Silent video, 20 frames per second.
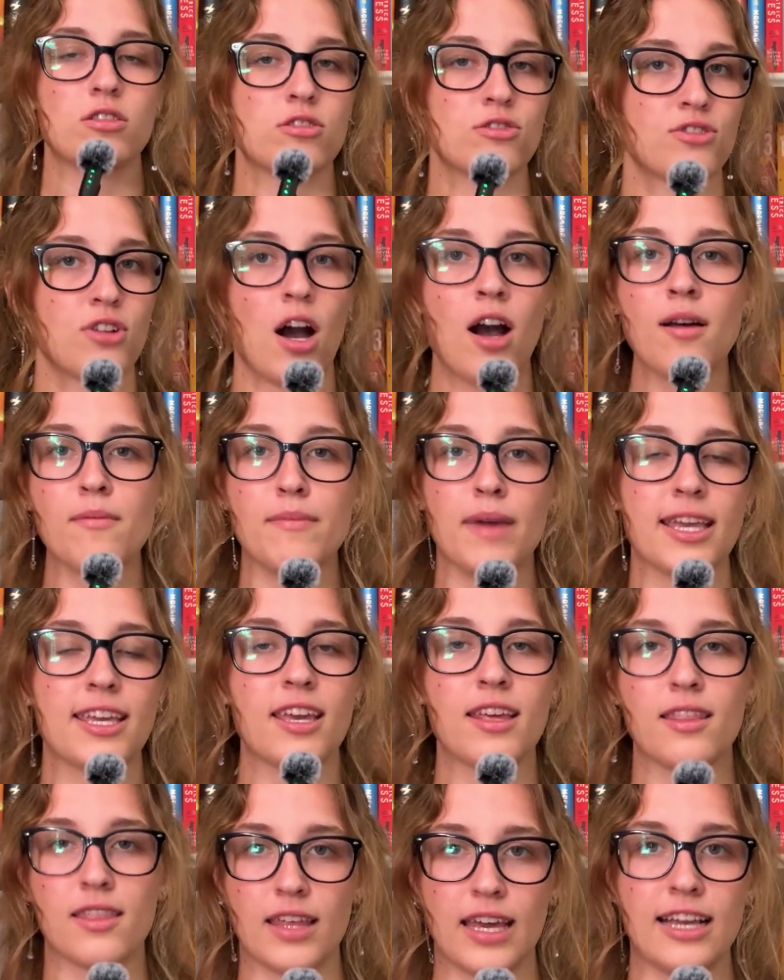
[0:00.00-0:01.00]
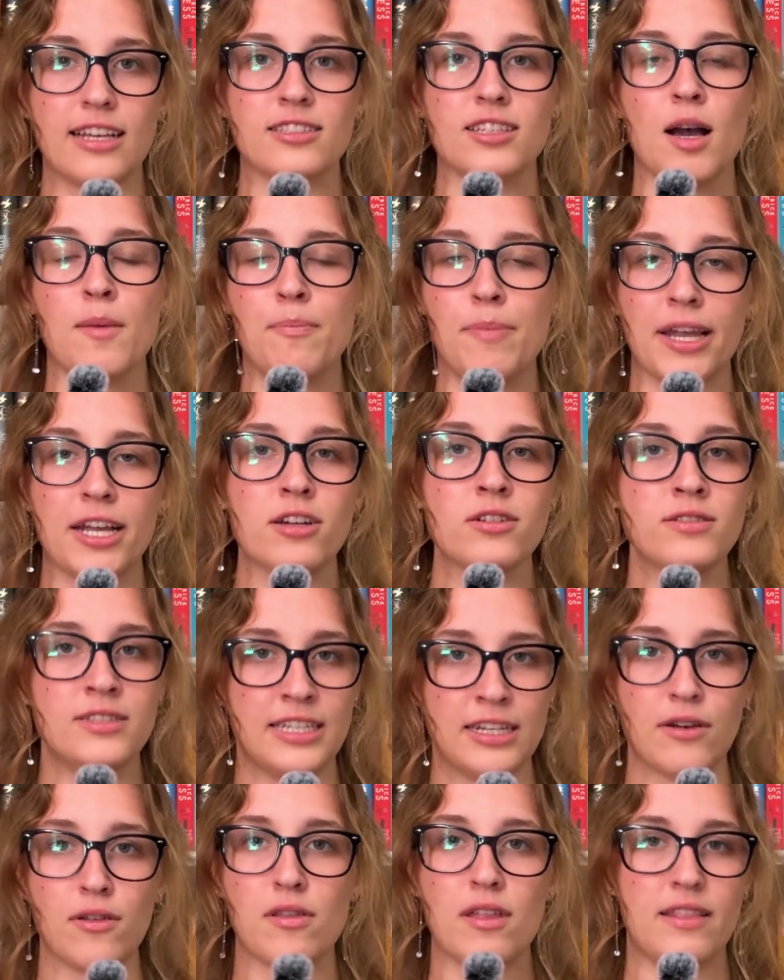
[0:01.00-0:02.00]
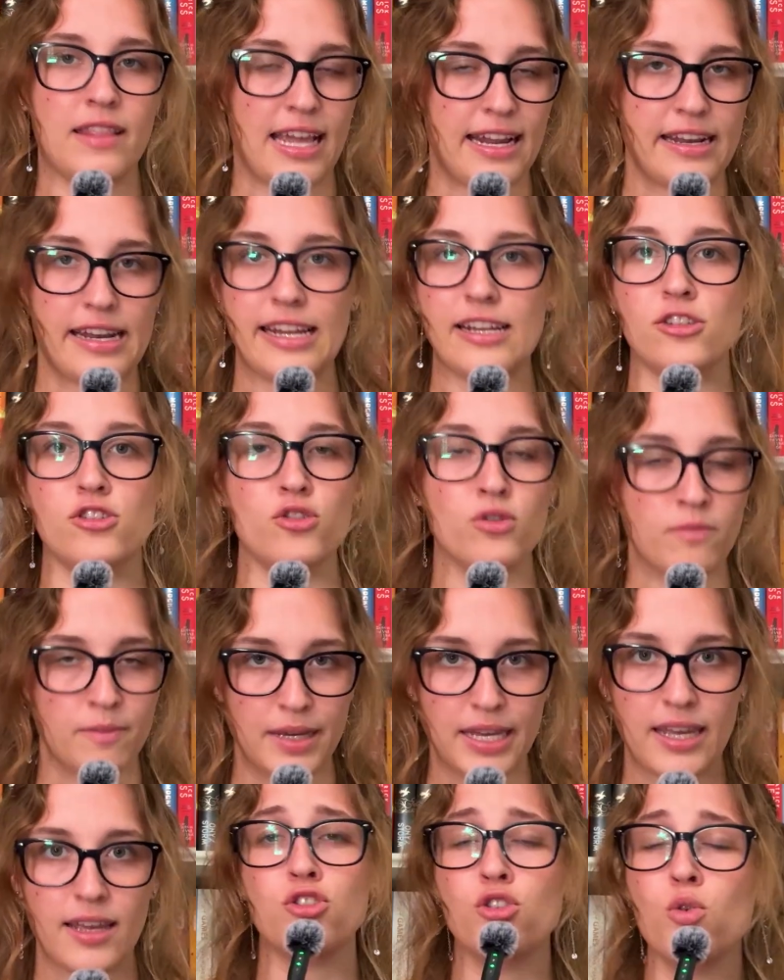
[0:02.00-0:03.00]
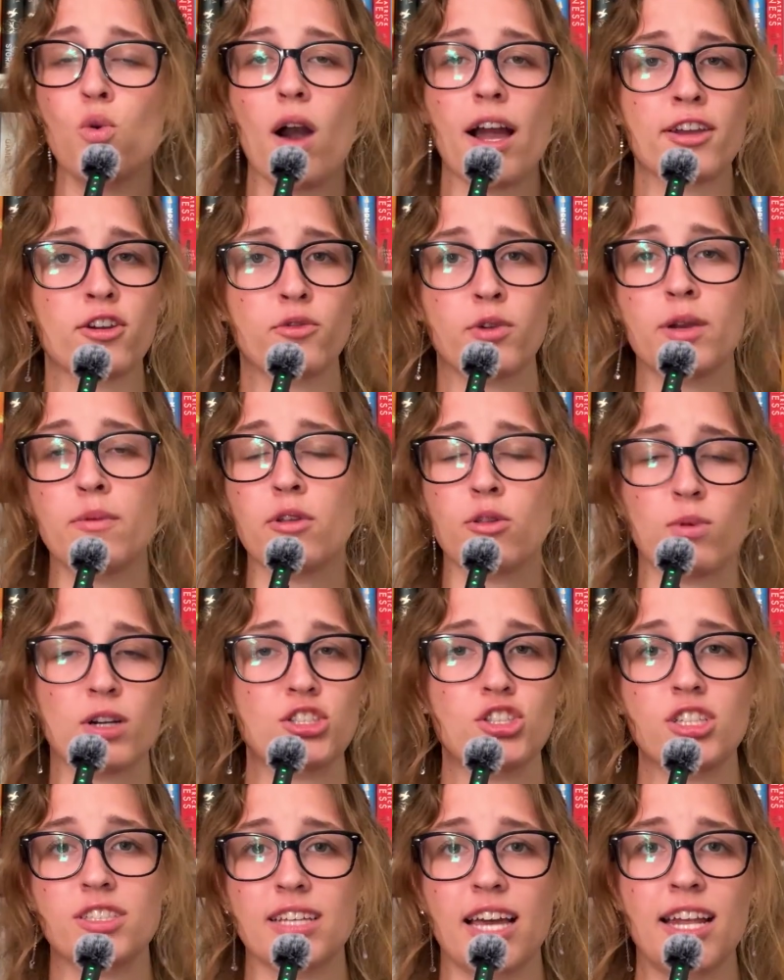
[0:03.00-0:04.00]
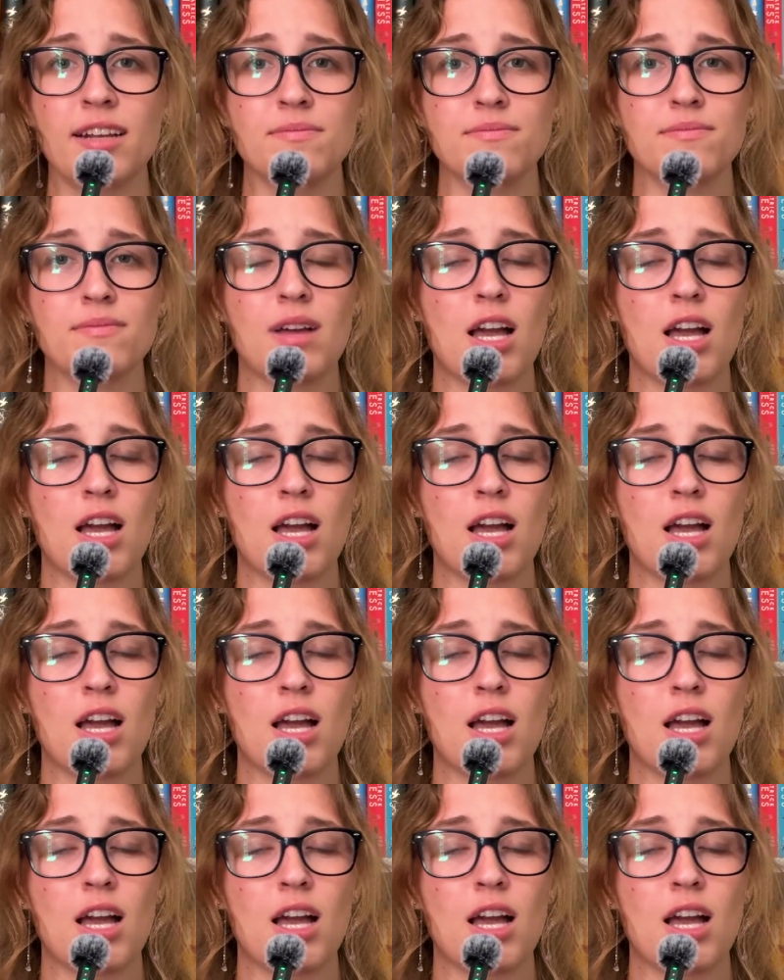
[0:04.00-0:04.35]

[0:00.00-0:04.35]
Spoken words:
Stop making things a bigger deal than they need to be. Do I agree with what she said?